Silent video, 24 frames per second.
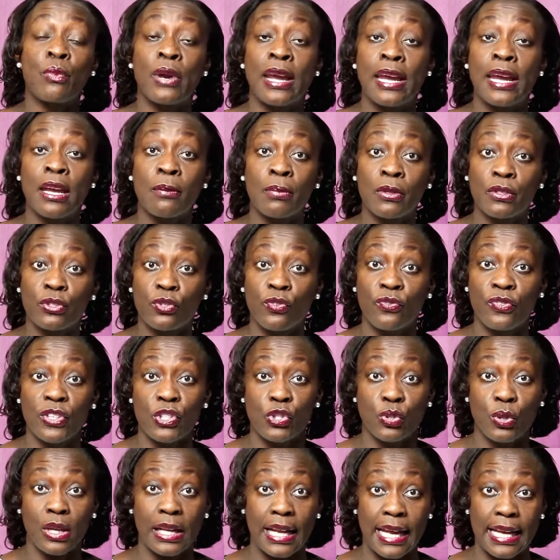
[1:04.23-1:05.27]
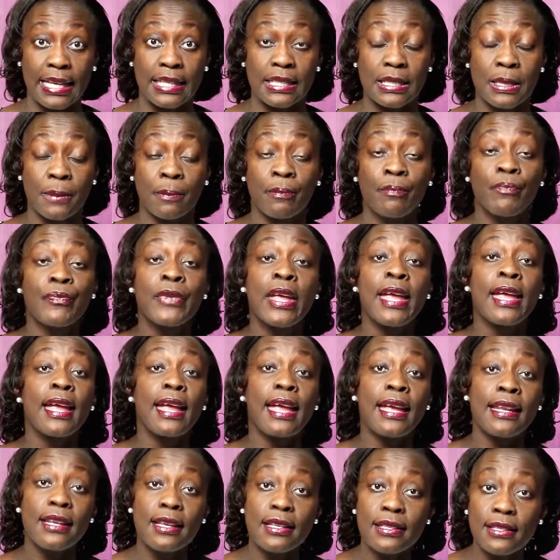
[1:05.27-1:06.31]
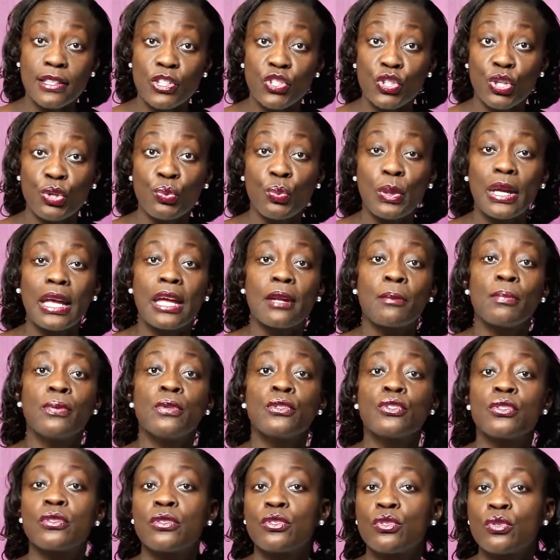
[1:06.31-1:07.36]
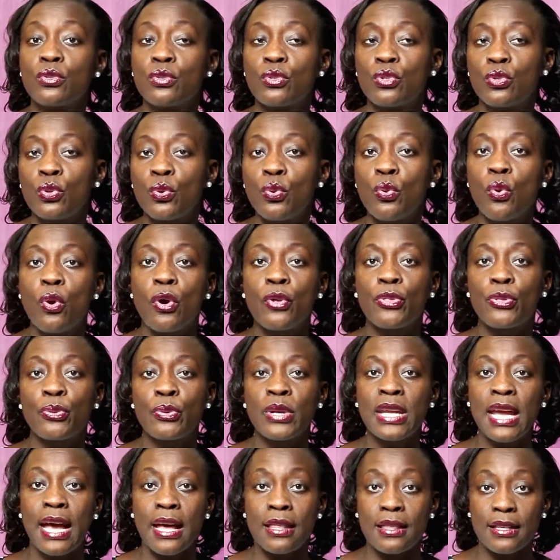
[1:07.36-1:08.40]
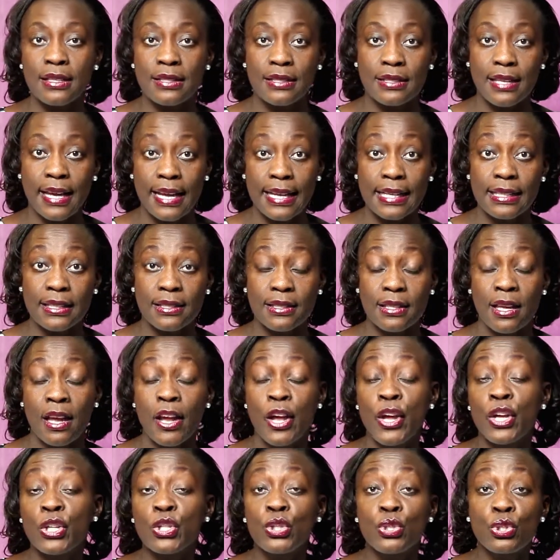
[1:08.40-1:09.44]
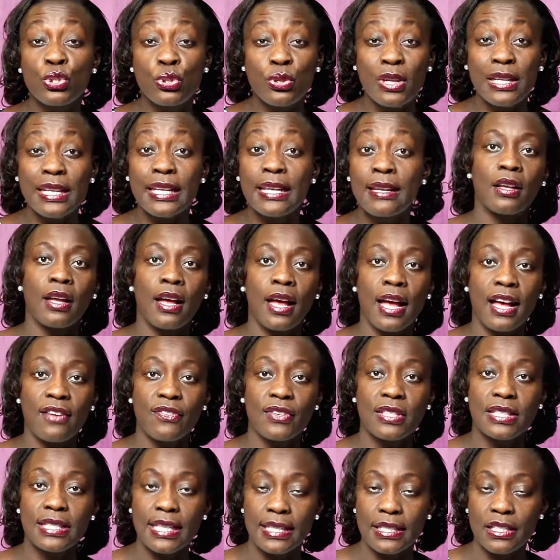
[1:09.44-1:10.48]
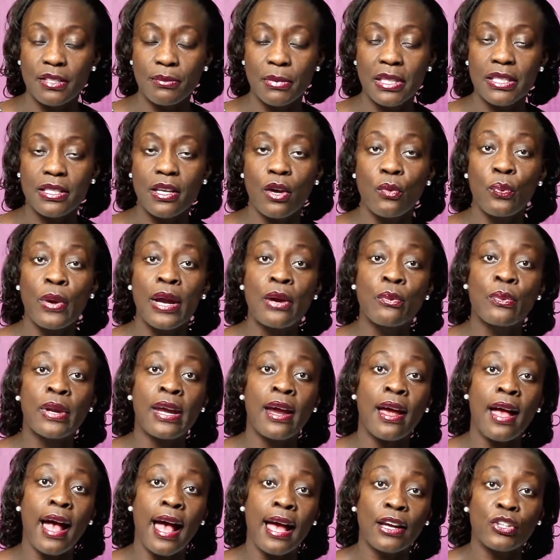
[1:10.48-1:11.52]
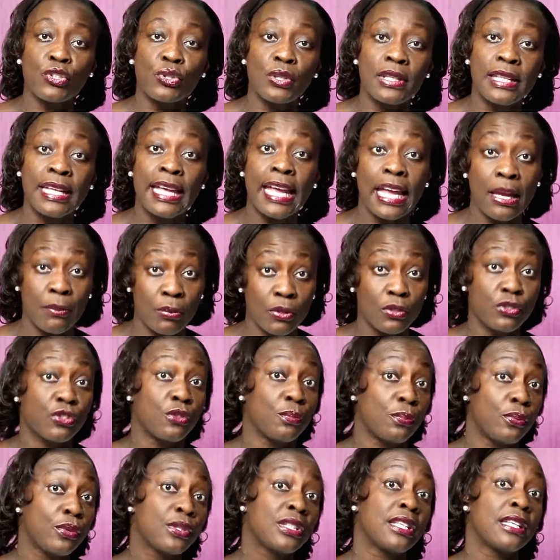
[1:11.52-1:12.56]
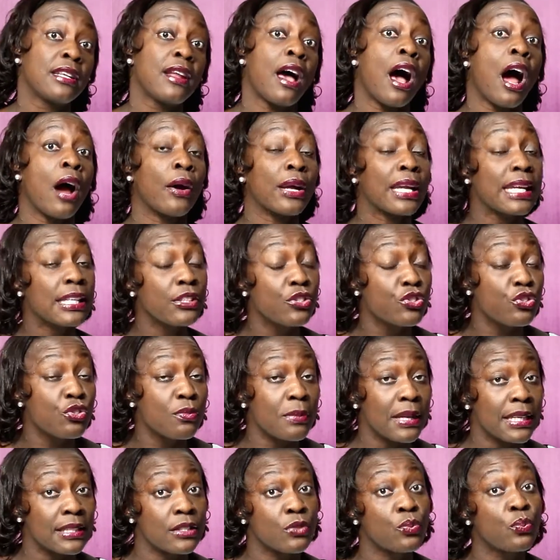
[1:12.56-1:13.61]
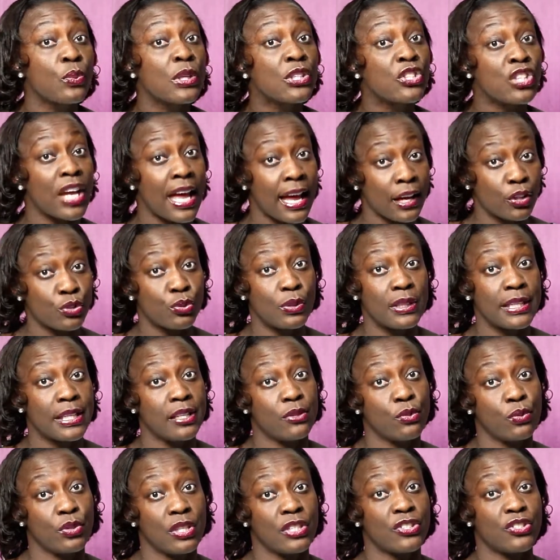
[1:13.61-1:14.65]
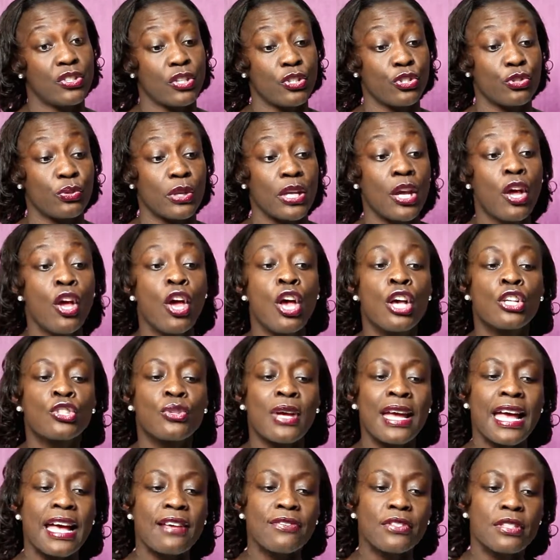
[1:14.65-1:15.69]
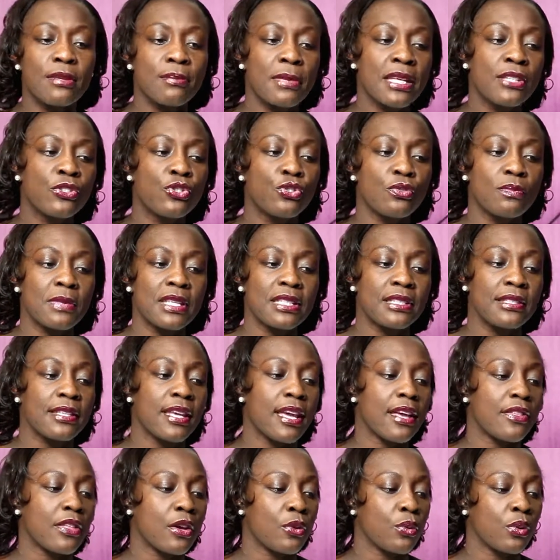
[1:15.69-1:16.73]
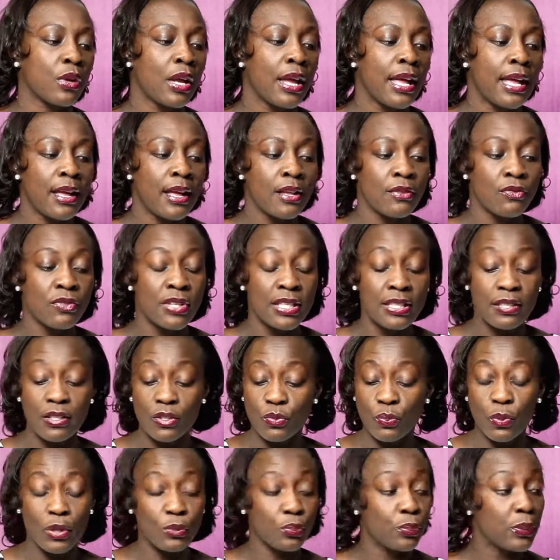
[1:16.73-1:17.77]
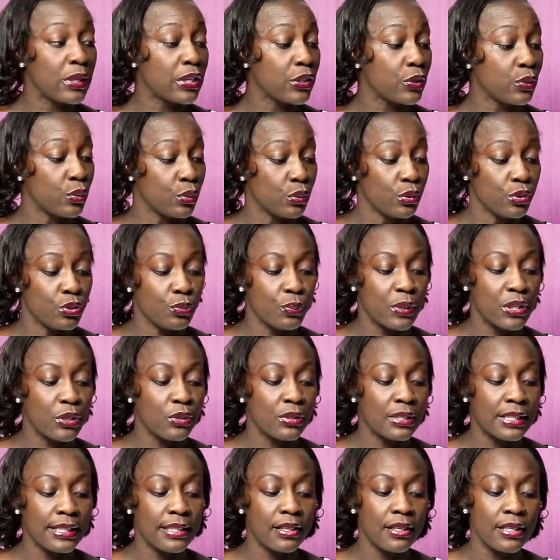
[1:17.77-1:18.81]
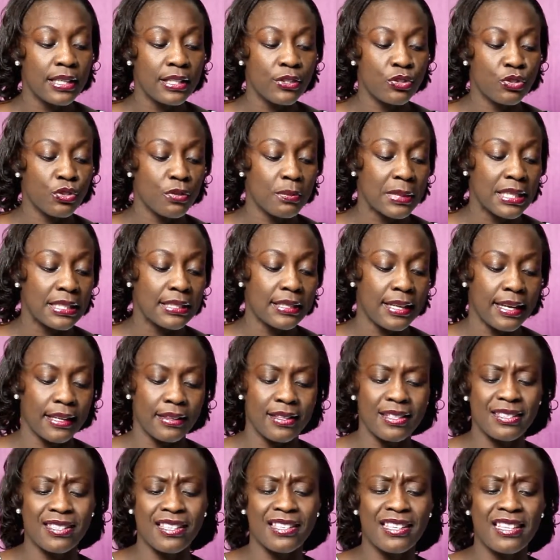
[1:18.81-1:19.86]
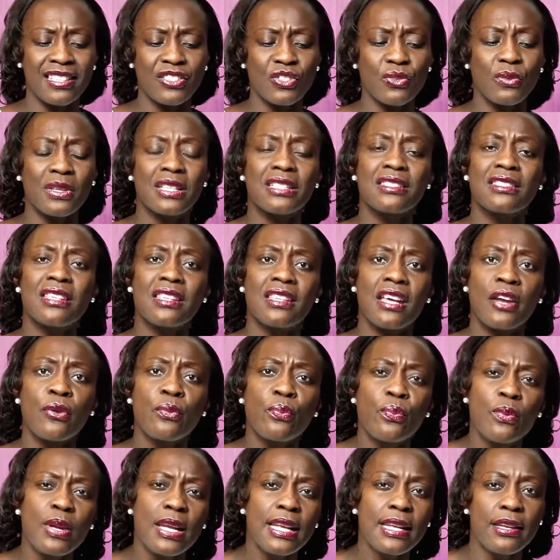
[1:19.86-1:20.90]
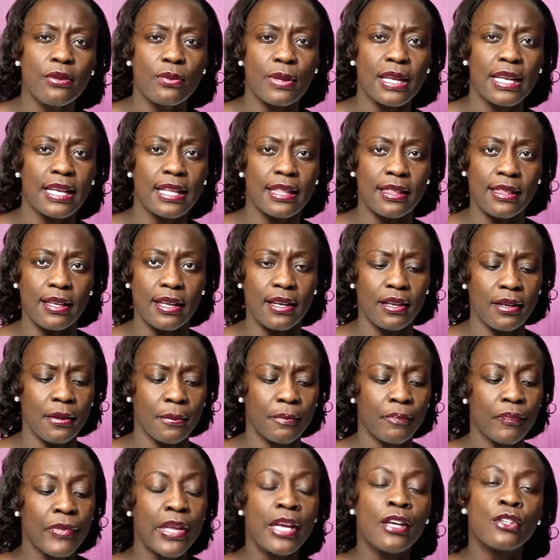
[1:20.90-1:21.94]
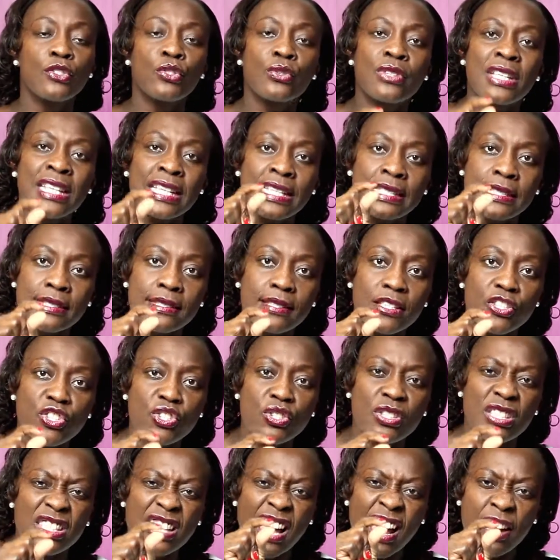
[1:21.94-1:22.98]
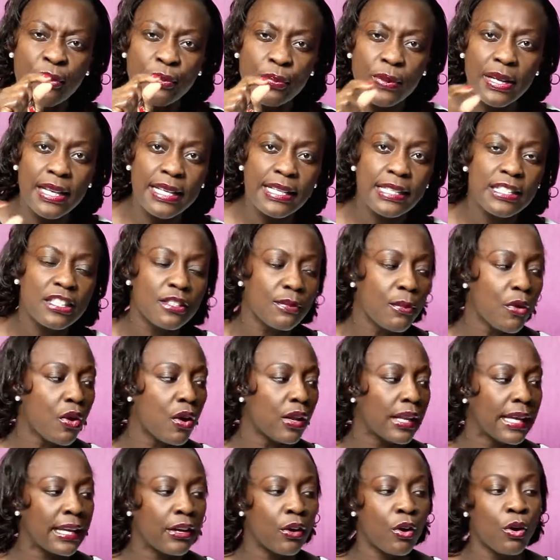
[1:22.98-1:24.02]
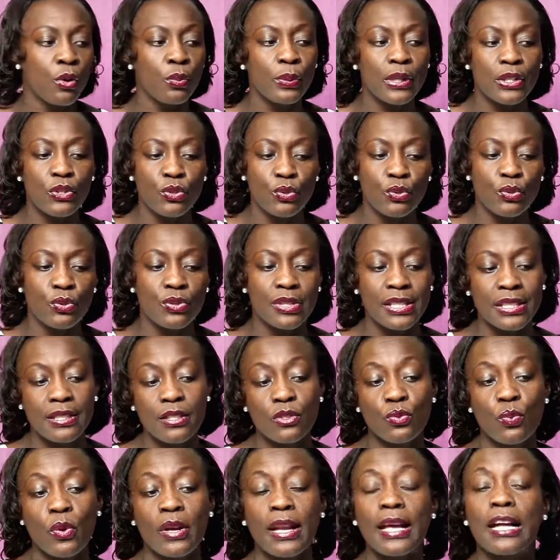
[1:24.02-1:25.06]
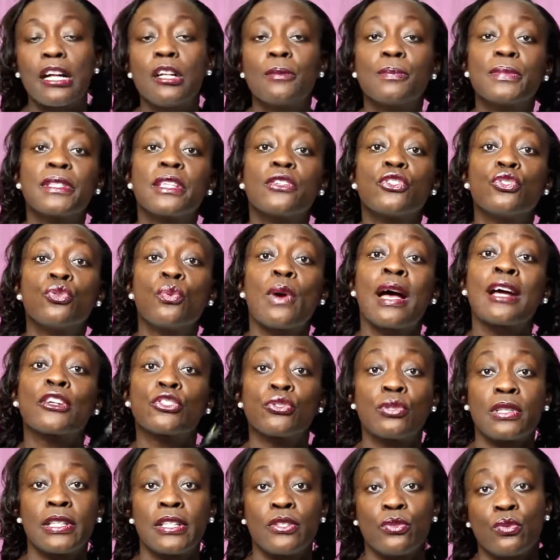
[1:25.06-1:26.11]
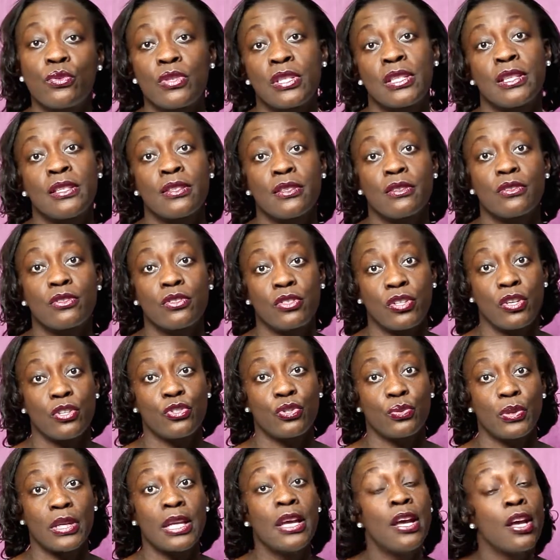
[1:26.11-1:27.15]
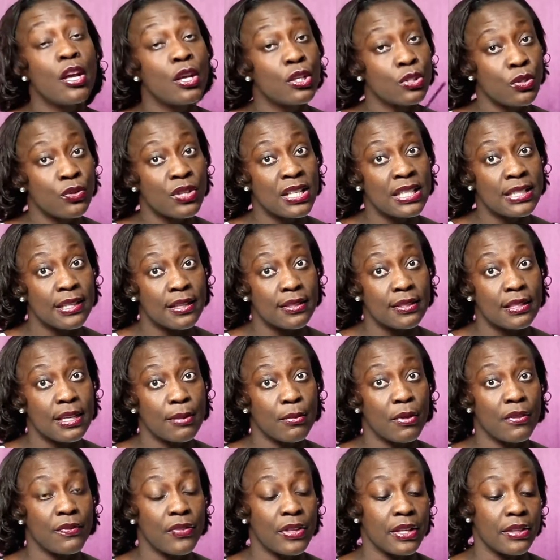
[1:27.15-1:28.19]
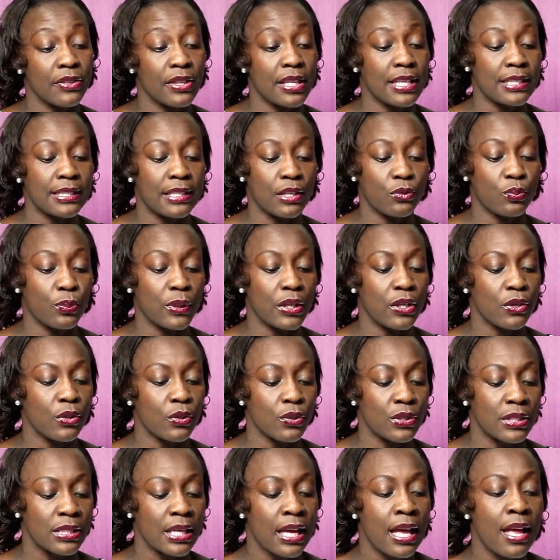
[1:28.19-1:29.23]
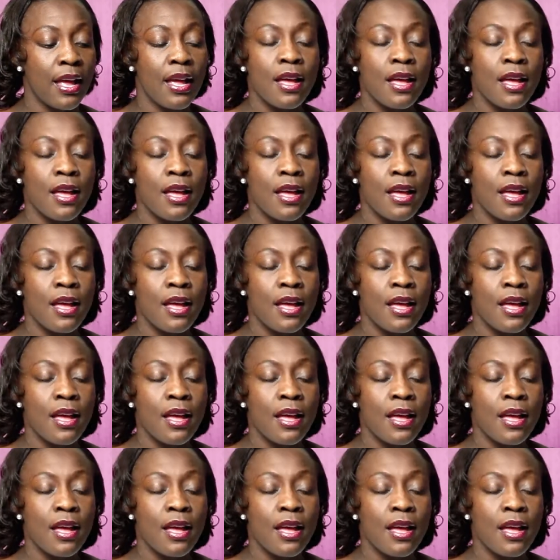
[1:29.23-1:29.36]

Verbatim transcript: we're able to visualize. In addition, we can put 2 or 3 other sites, usually 0.5 centimeter, where we are actually able to put in our instruments which actually do the surgery. So I have some instruments here that this is what we use. We use little instruments like this, and as you can see, they're really, really thin. So the incisions are really small, and all we do, this is what helps us to actually do the surgery. So these are some of the things that we use.